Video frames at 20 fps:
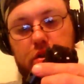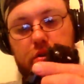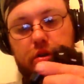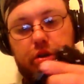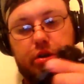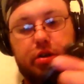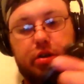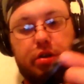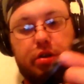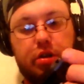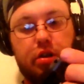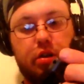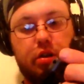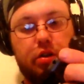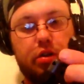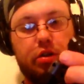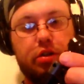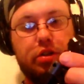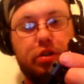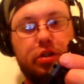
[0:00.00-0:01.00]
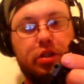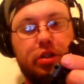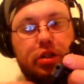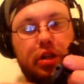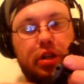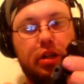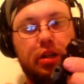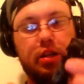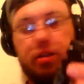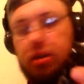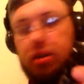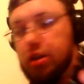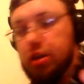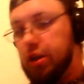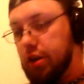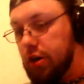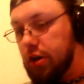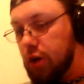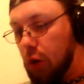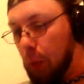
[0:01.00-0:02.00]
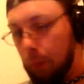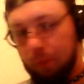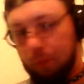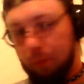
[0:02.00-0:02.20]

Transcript: Make sure they're on snugly and secure.